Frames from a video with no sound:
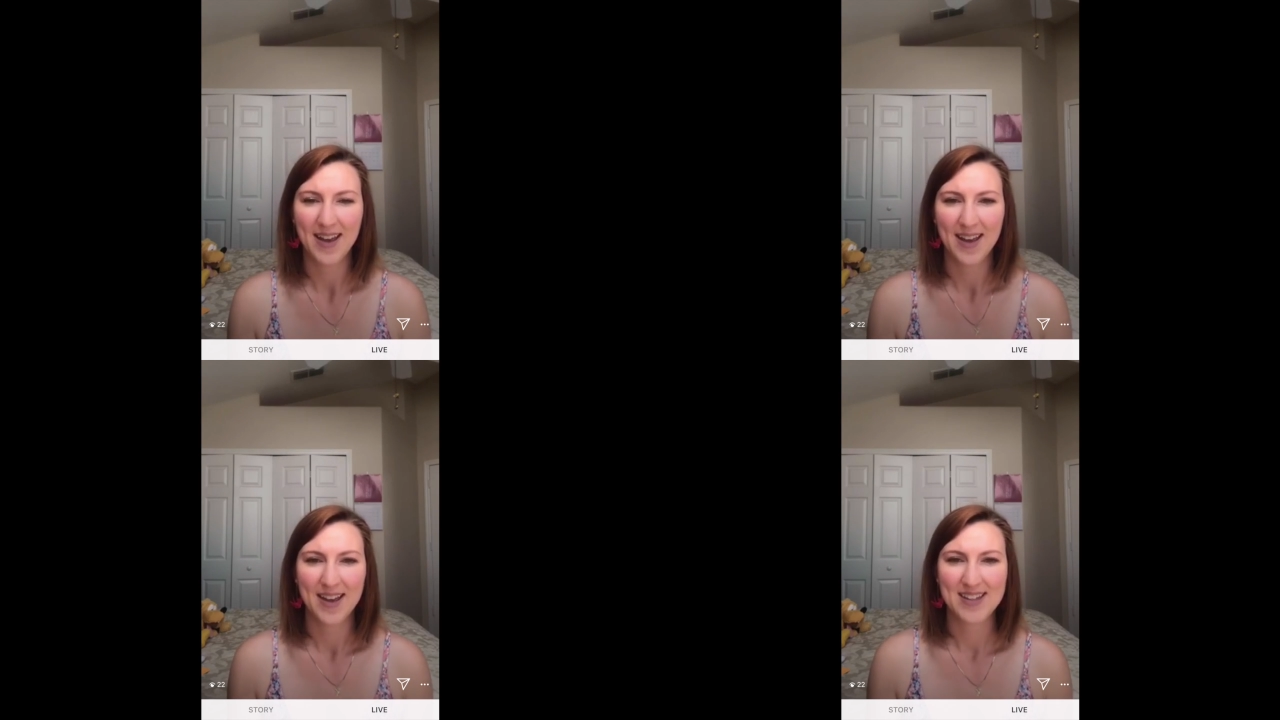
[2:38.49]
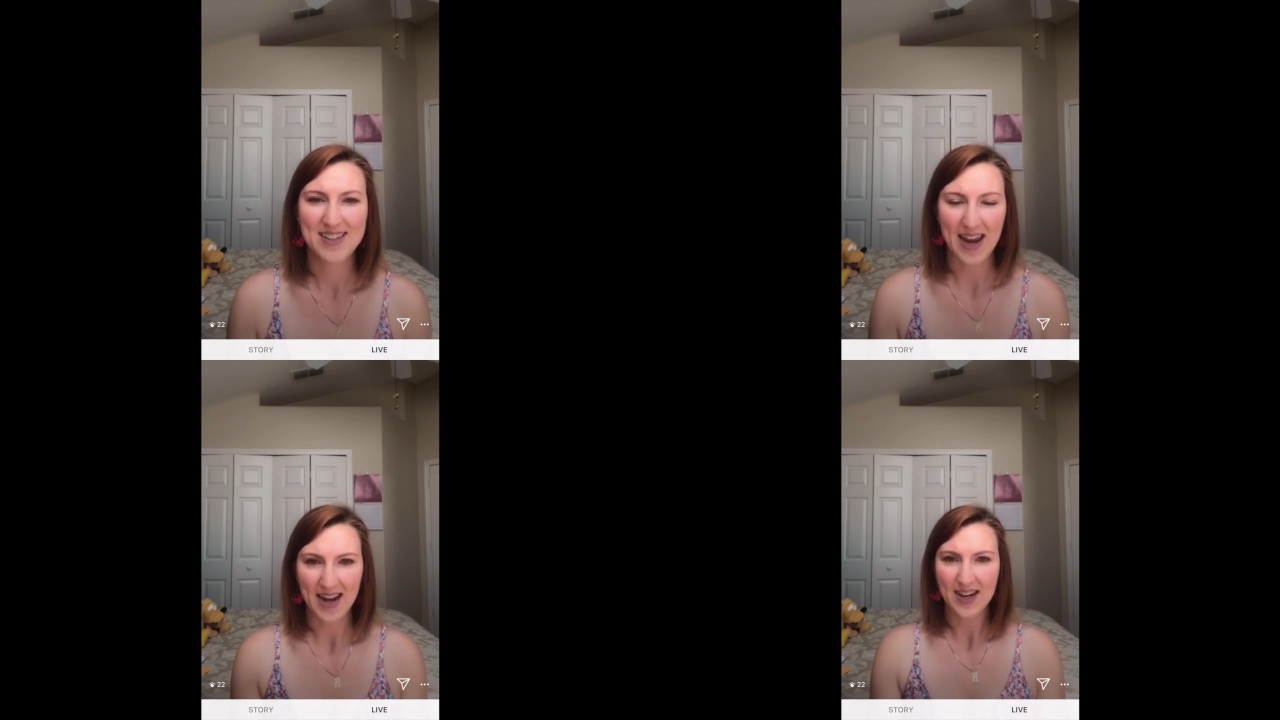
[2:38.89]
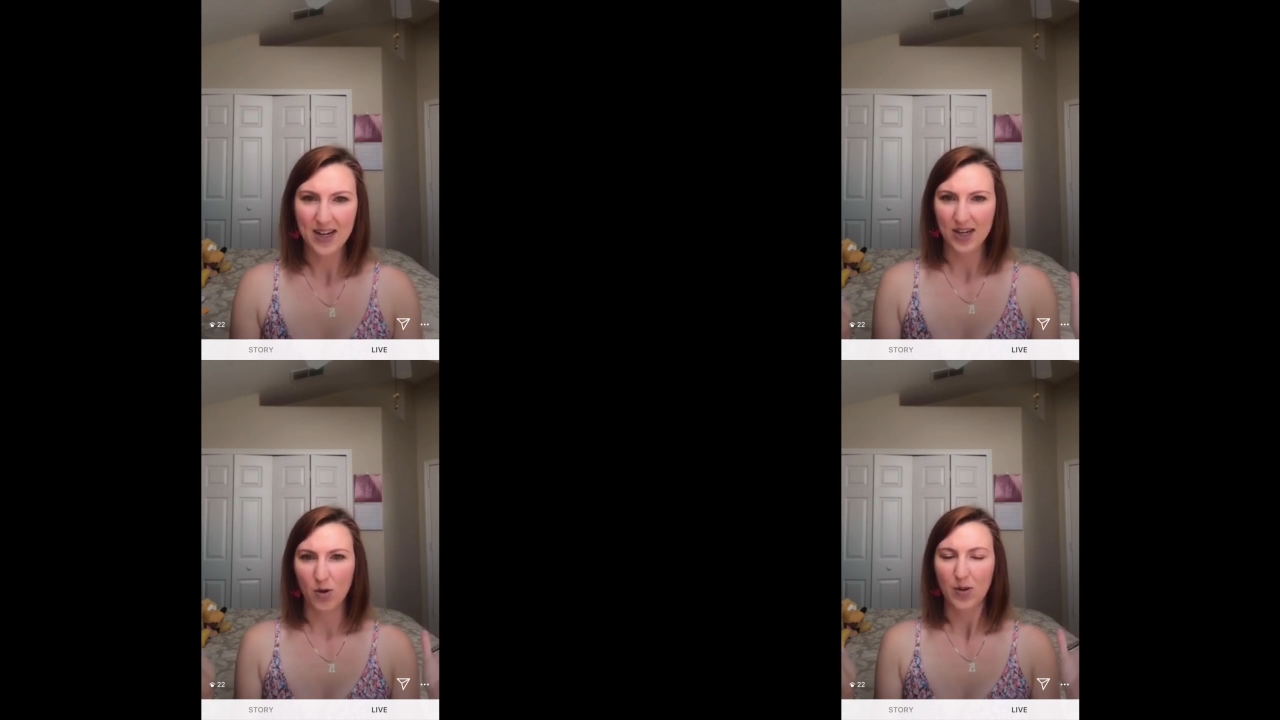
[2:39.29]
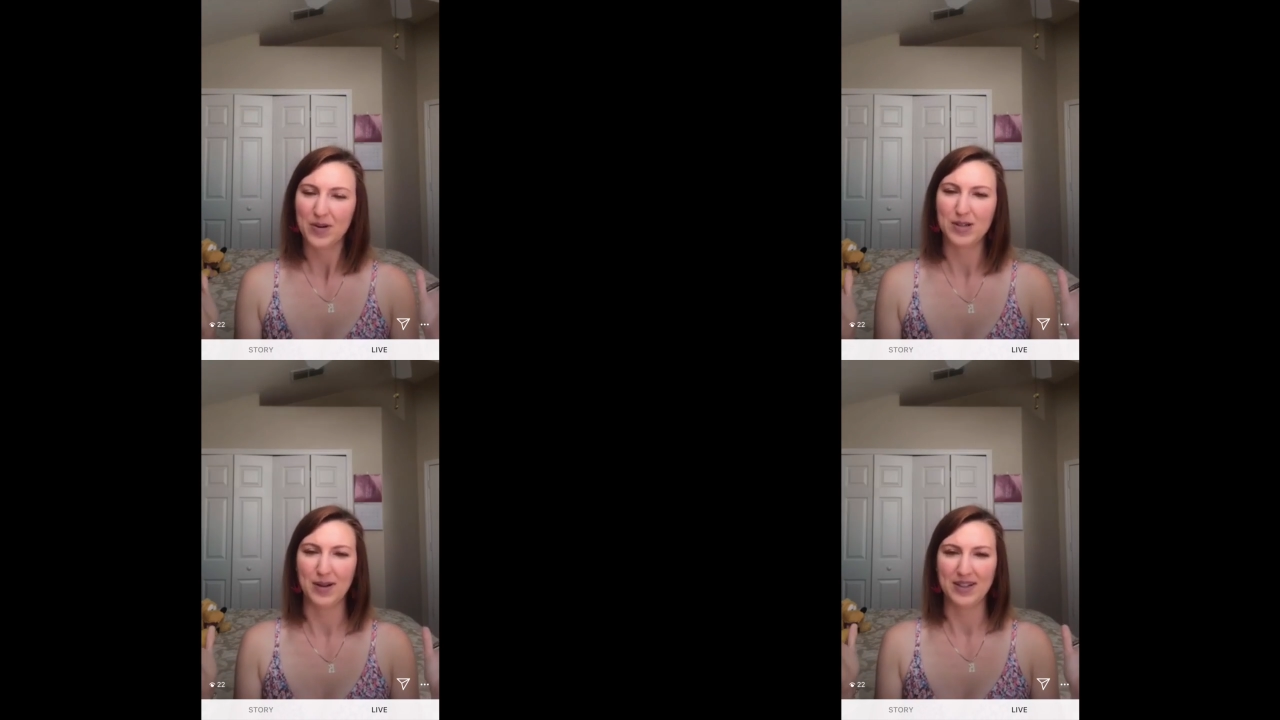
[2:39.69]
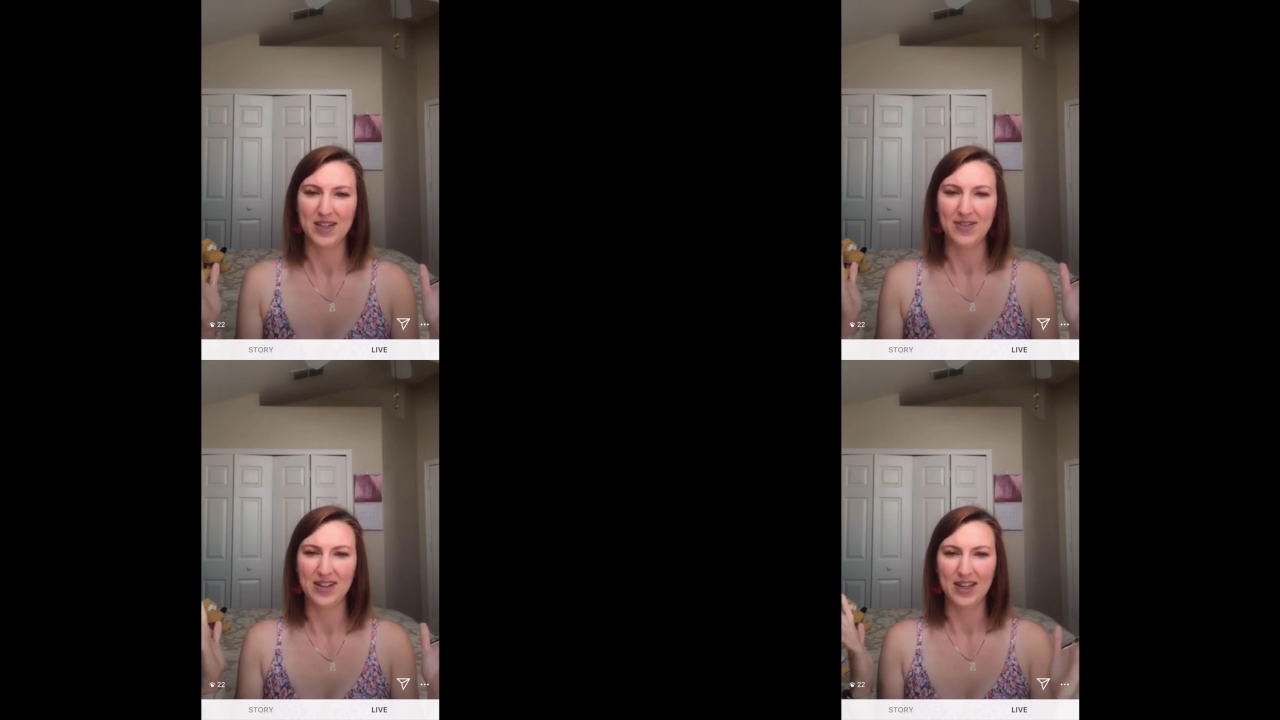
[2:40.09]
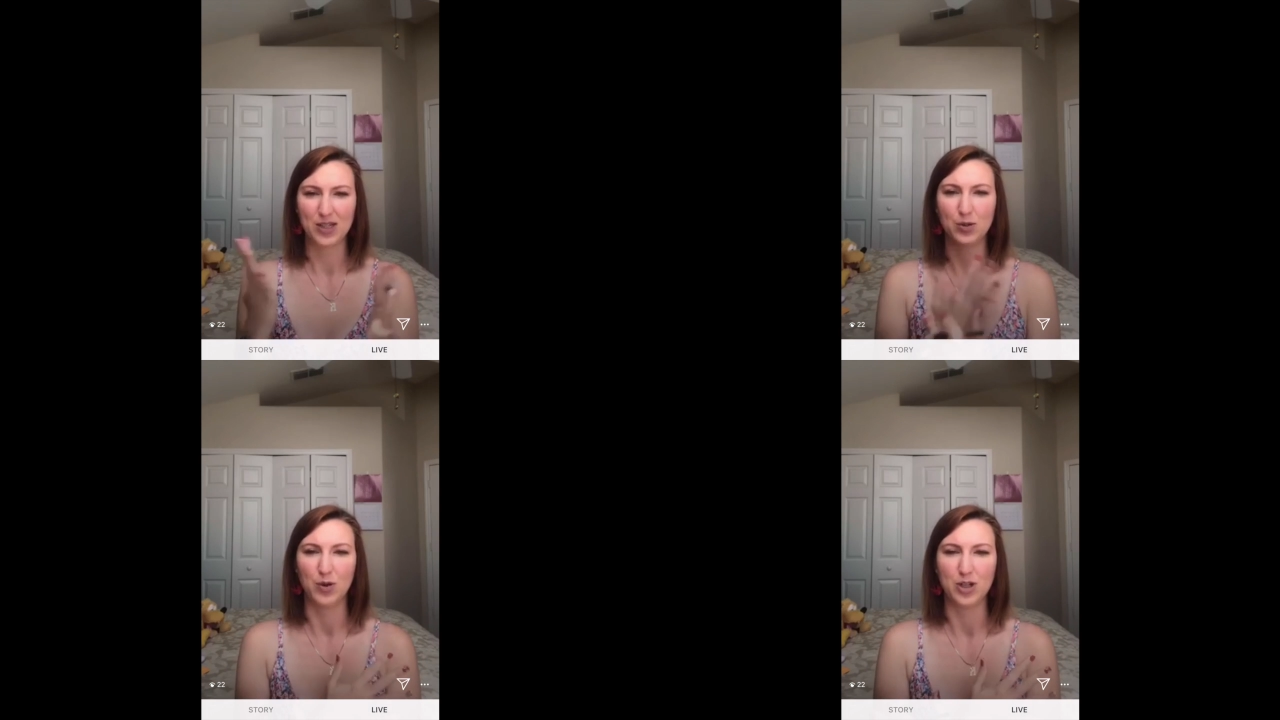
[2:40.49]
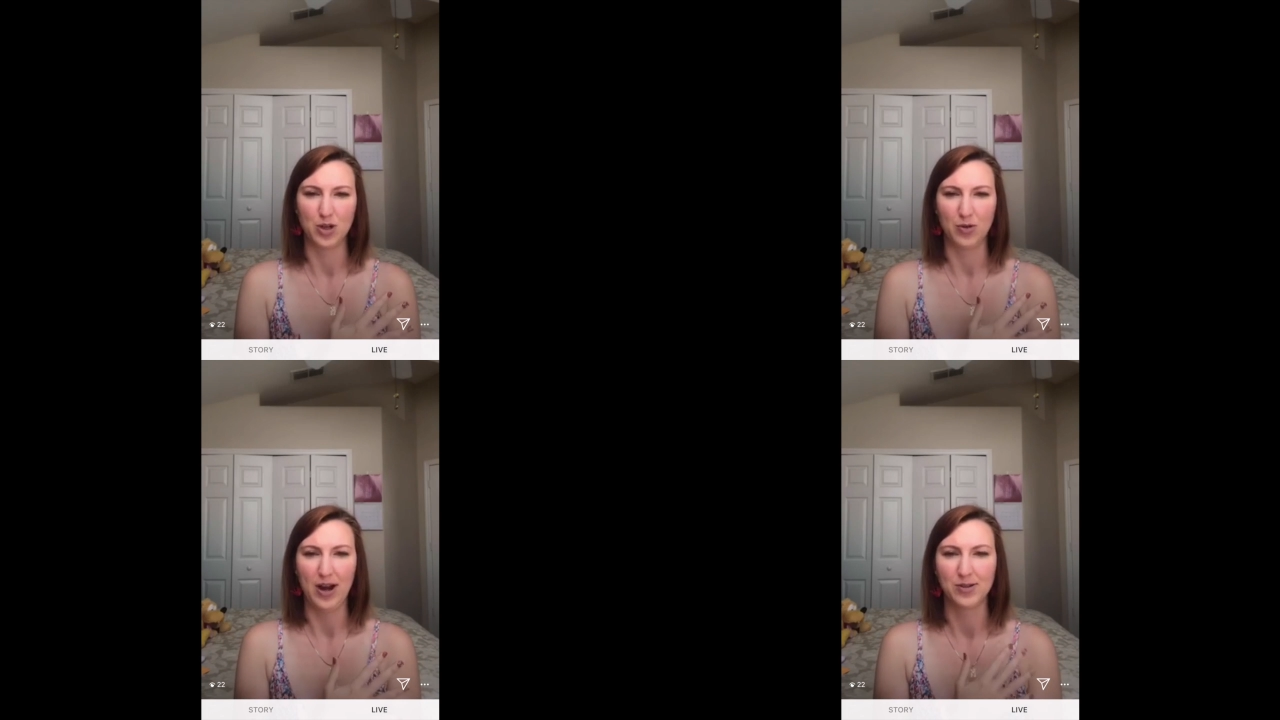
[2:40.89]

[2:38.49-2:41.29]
take your perspective and like switch it around.